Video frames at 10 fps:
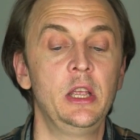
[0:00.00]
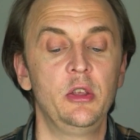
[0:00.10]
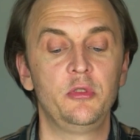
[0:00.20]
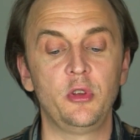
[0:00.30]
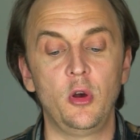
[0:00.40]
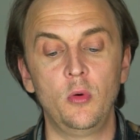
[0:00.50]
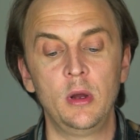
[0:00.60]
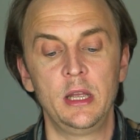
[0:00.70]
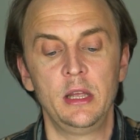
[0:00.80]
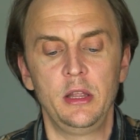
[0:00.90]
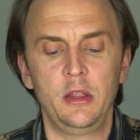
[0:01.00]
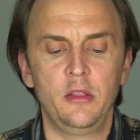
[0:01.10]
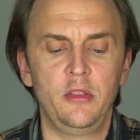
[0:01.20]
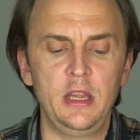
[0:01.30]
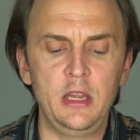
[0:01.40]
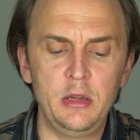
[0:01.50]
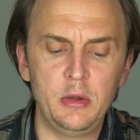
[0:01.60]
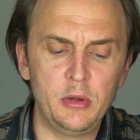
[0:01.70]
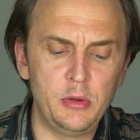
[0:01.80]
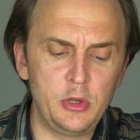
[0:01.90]
So
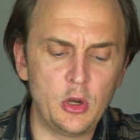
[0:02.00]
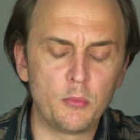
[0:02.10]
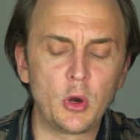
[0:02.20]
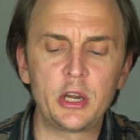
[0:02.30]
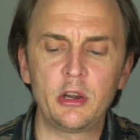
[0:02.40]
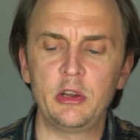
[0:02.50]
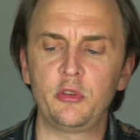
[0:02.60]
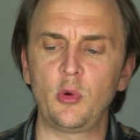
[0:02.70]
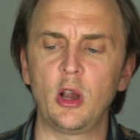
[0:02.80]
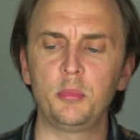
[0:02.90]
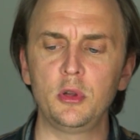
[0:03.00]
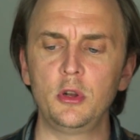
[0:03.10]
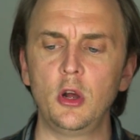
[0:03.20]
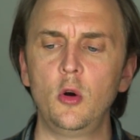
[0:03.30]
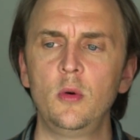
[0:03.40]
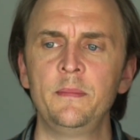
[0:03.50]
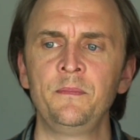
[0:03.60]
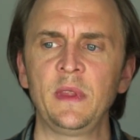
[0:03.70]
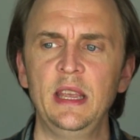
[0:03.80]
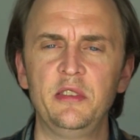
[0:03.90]
Mercury square Pluto
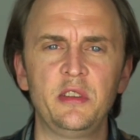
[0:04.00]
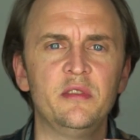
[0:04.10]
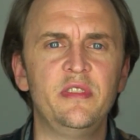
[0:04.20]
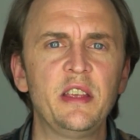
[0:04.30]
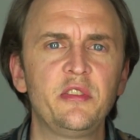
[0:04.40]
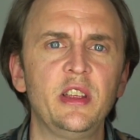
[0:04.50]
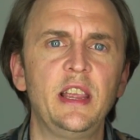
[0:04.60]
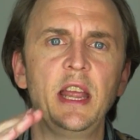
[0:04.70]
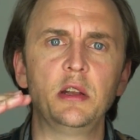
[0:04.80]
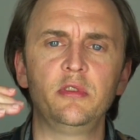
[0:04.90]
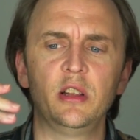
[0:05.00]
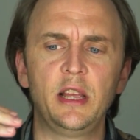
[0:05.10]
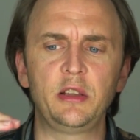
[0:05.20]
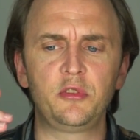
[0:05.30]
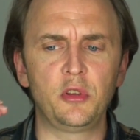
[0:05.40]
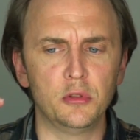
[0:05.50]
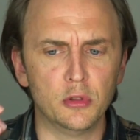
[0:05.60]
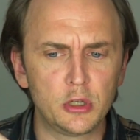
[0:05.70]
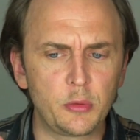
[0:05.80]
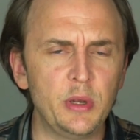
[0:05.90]
is investigative. It likes to
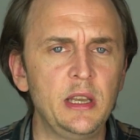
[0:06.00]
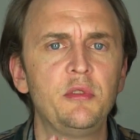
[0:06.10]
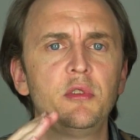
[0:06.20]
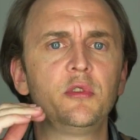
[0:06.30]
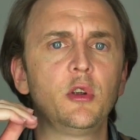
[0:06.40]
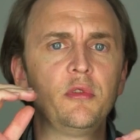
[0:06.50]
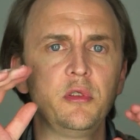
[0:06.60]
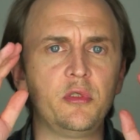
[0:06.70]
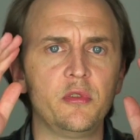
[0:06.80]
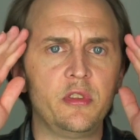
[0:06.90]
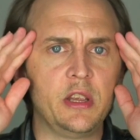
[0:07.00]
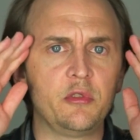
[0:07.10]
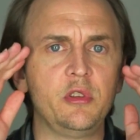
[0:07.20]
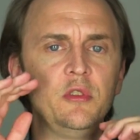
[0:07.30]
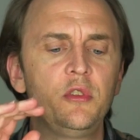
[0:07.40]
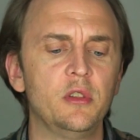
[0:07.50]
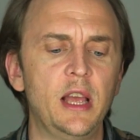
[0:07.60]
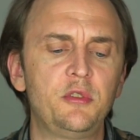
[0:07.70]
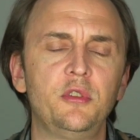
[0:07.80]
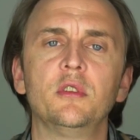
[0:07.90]
look beneath the surface of things
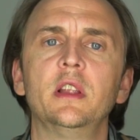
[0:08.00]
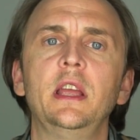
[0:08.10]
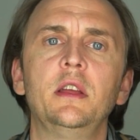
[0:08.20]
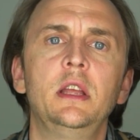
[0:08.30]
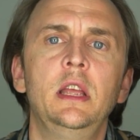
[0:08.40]
intellectually.